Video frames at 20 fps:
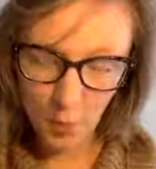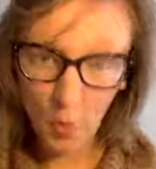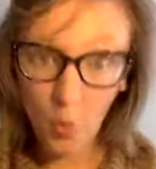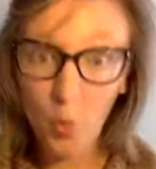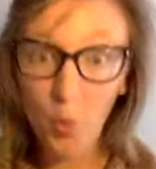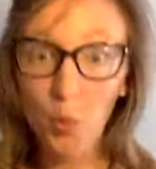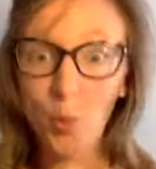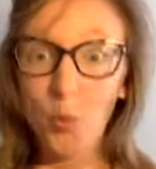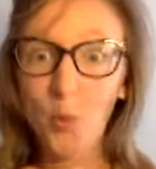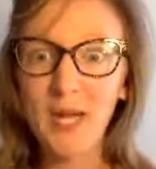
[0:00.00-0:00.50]

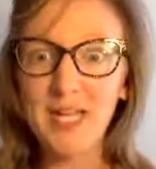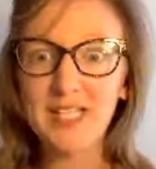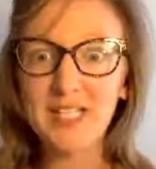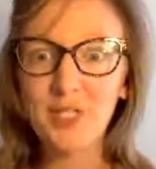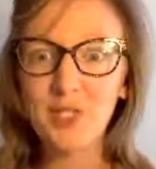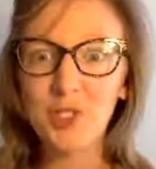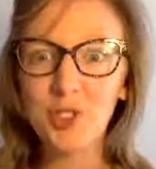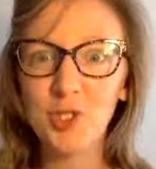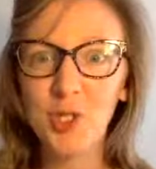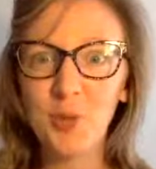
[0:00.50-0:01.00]

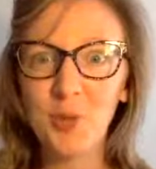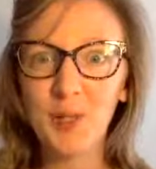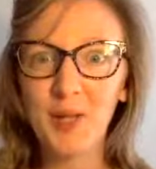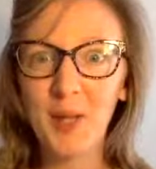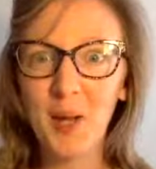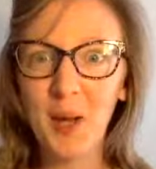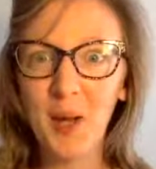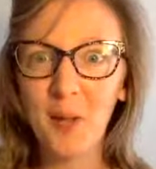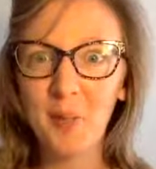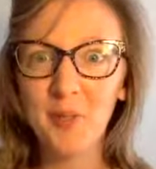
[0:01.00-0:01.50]
always
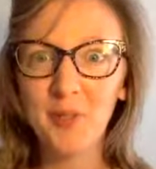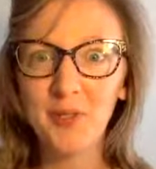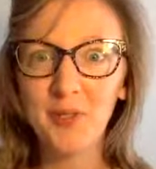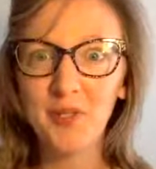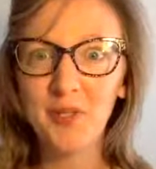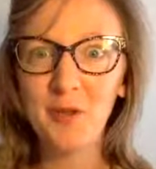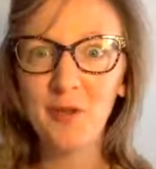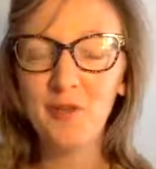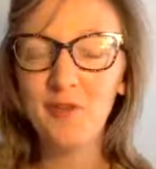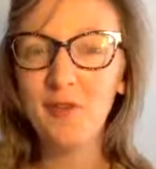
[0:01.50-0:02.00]
showing up
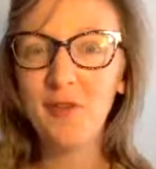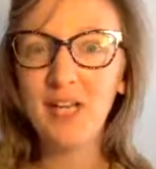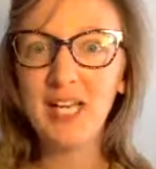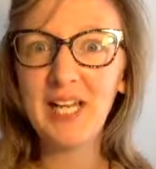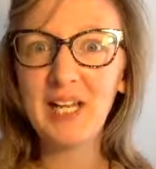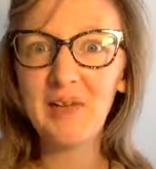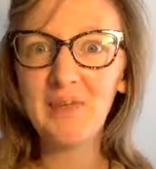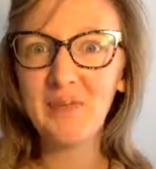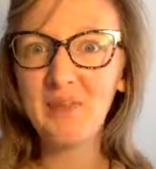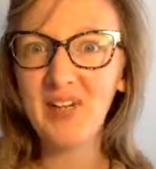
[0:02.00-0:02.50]

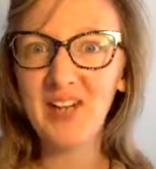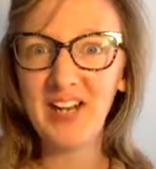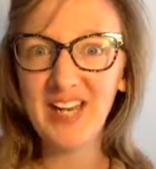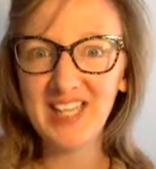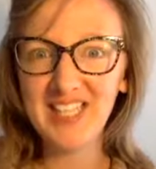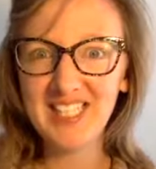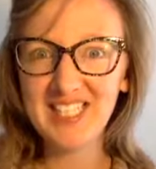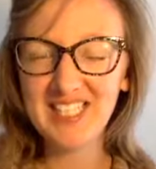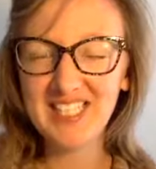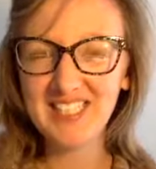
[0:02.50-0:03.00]
fully and
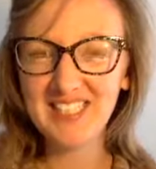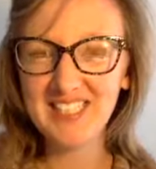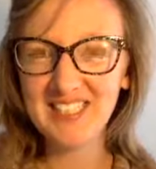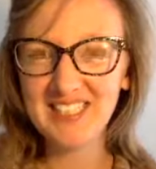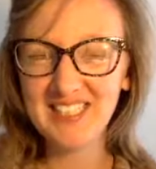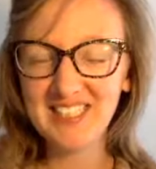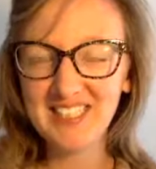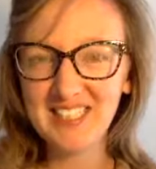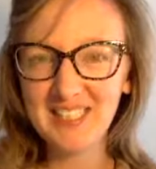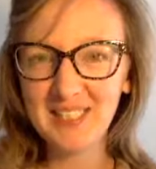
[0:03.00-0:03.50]
bright,
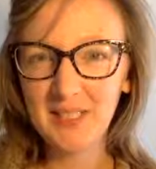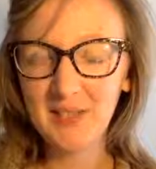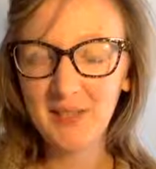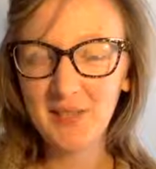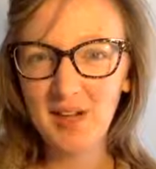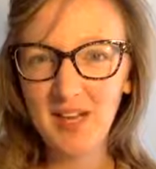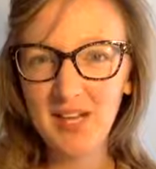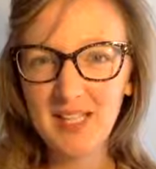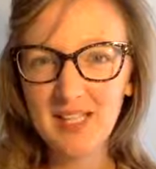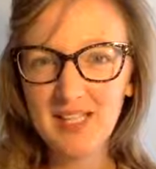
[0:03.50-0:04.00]

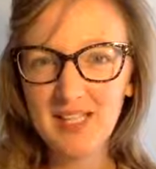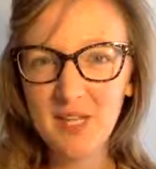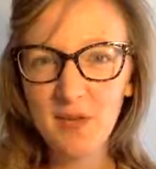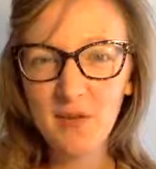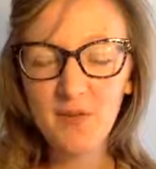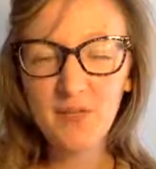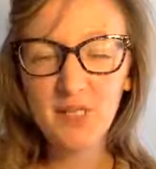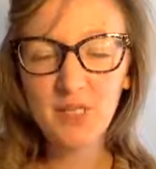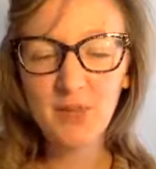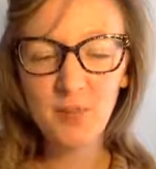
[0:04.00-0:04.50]
right?
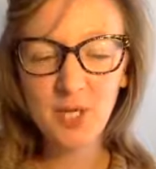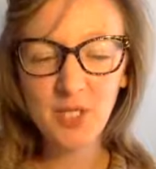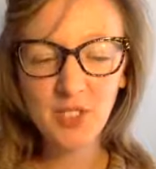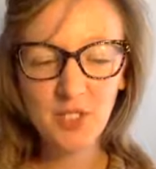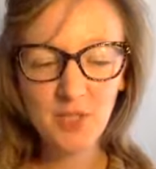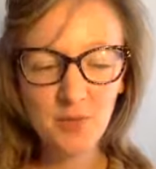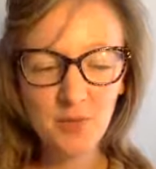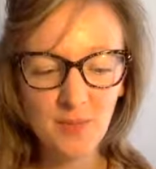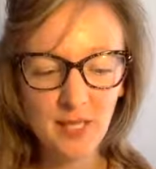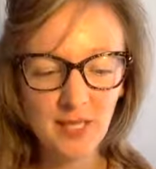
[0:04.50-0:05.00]

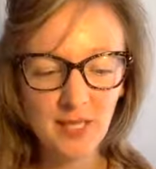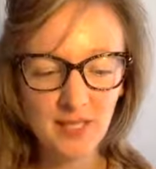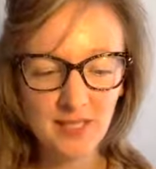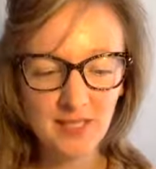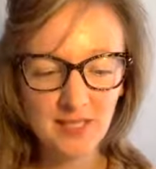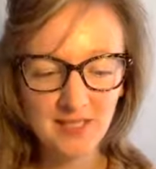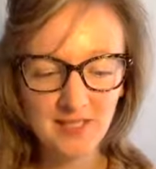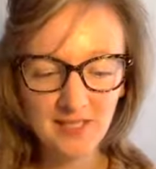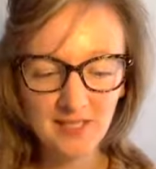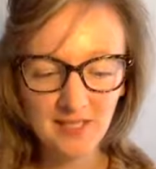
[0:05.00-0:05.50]
Self-expression
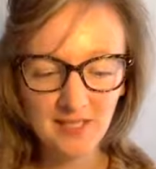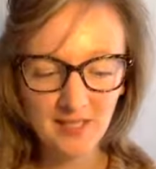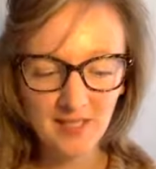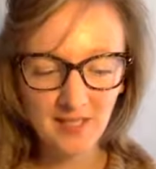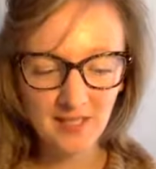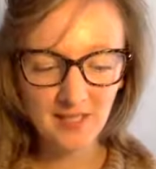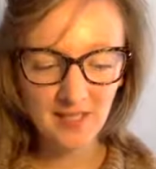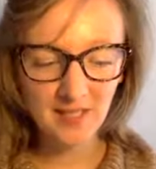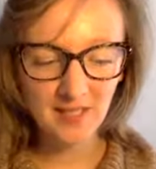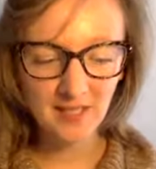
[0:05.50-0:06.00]
means
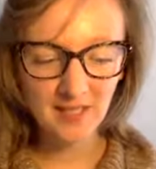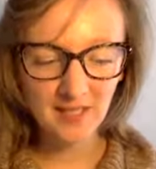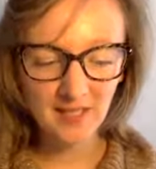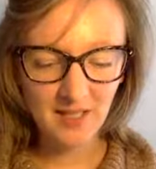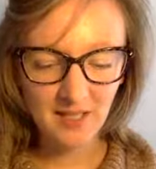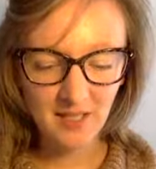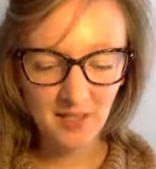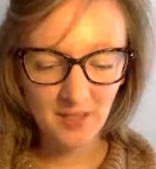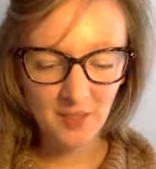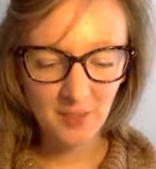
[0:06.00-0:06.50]

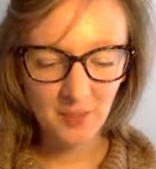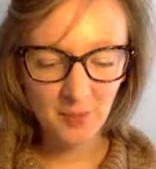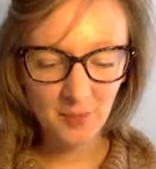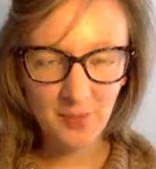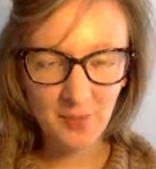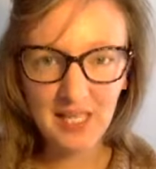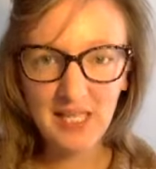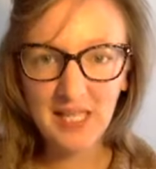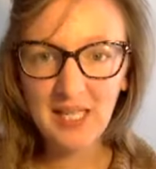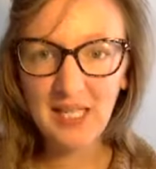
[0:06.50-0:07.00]

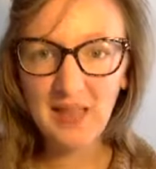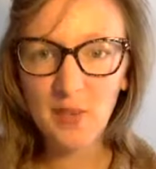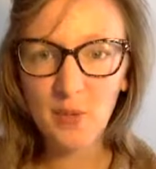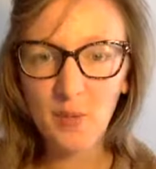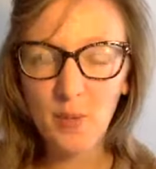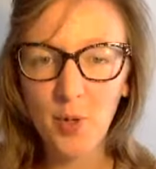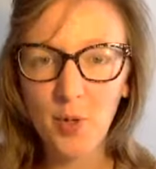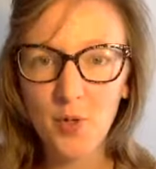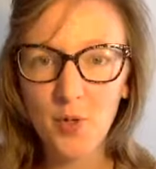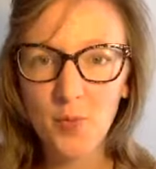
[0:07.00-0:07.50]
being in
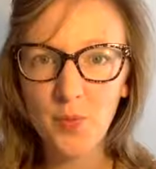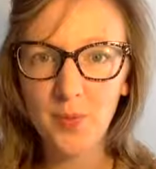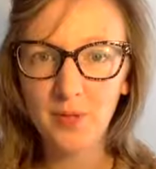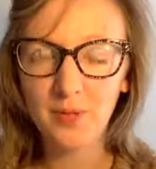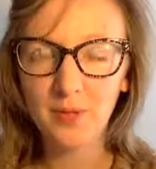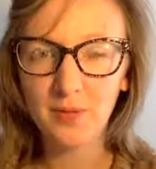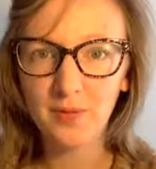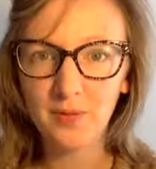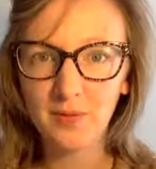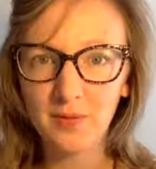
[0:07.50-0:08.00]
the
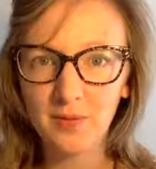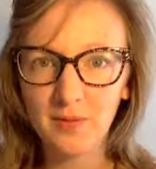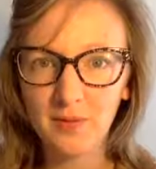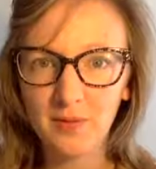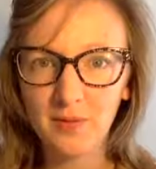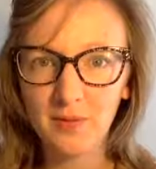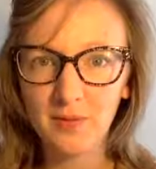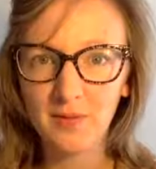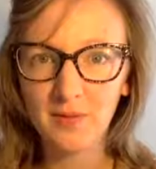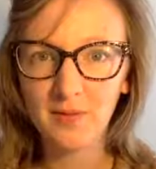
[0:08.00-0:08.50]
moment,
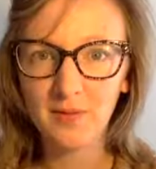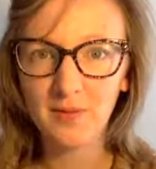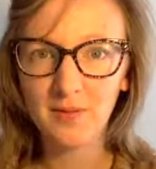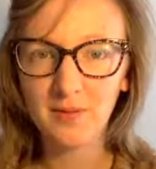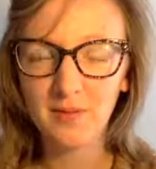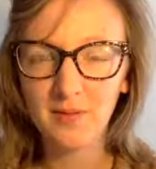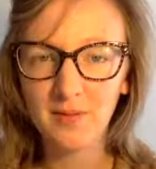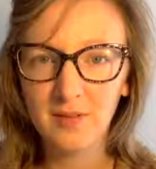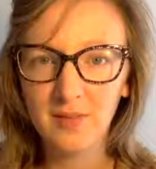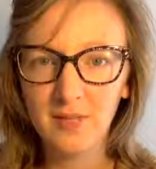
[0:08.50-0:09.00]

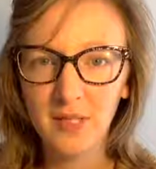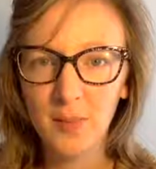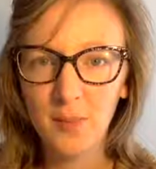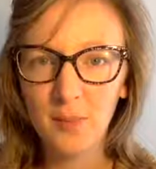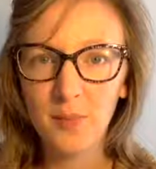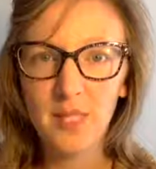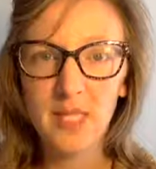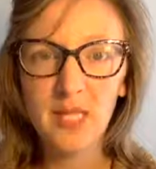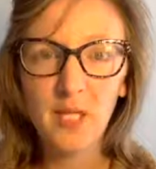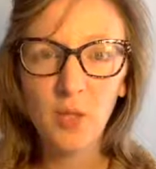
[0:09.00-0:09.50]

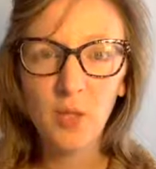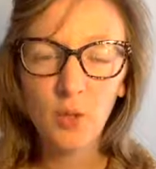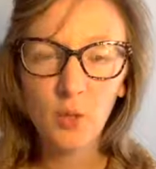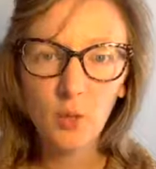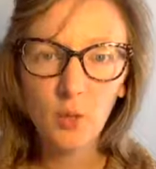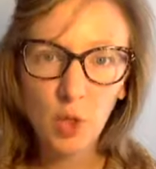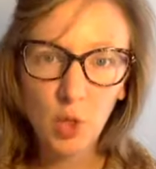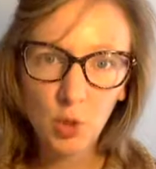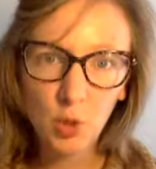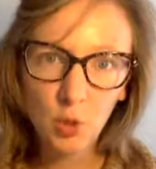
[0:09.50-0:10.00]
being
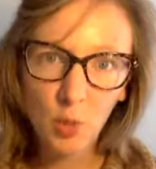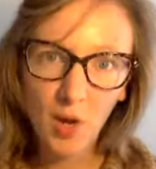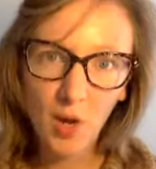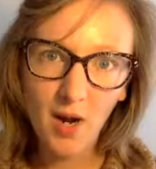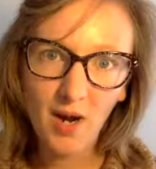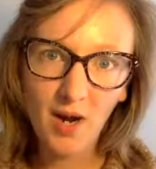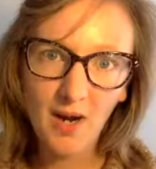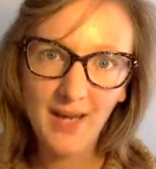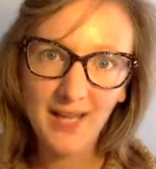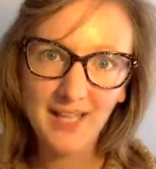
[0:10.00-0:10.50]
who you
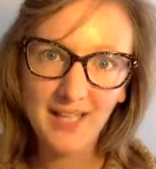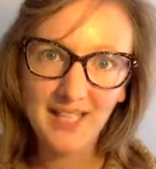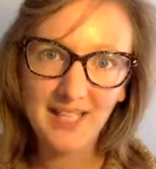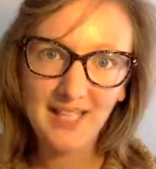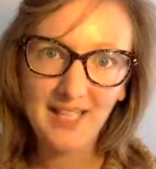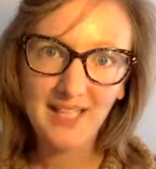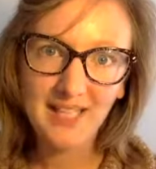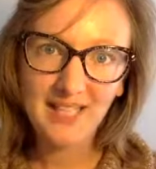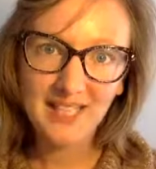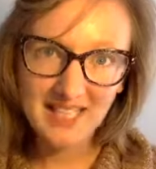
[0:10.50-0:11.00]
are
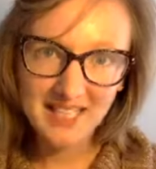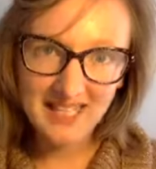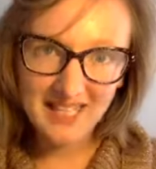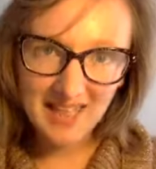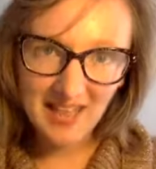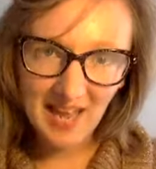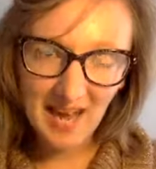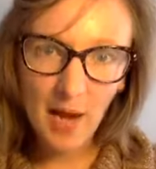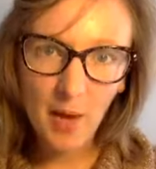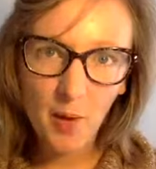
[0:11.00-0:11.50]
in
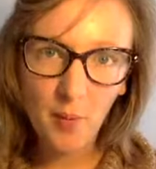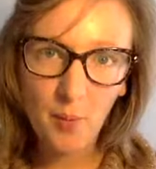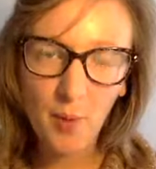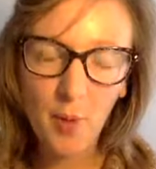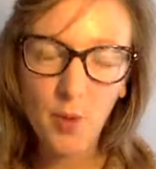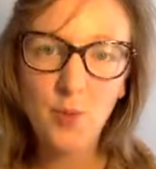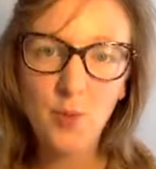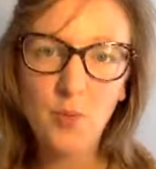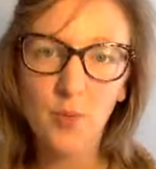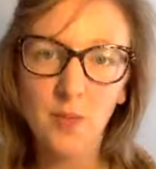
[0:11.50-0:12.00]
that
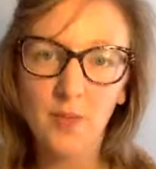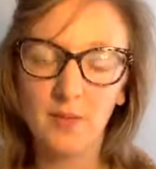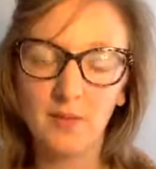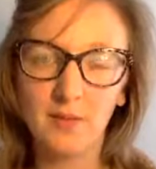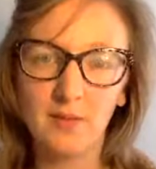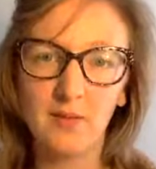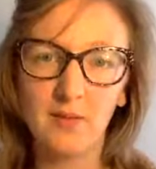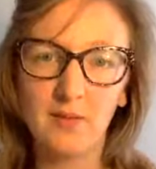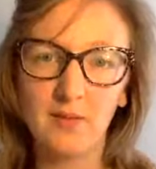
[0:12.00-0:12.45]
moment,